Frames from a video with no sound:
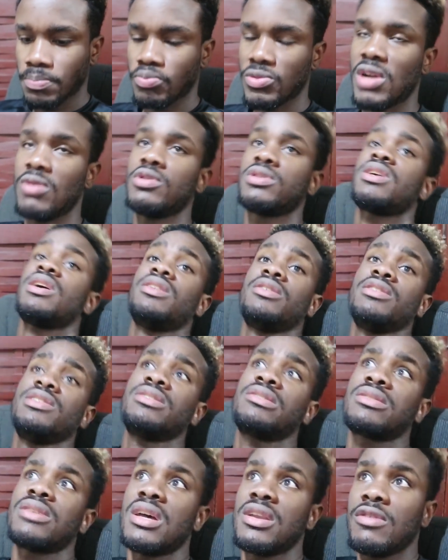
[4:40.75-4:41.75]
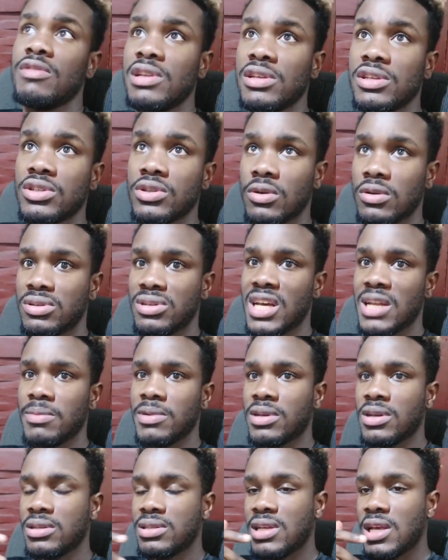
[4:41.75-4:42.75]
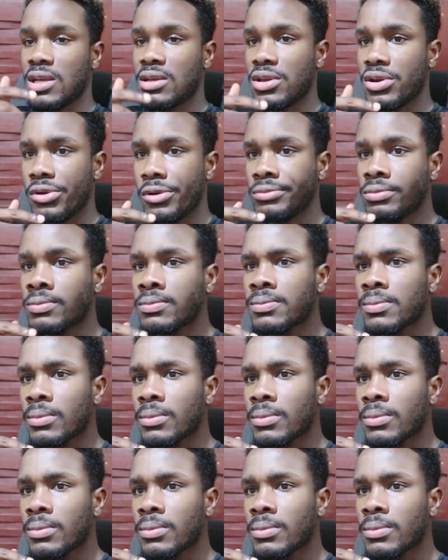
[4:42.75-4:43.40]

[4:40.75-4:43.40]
That was kind of, it's kind of really so sad, because like, you know,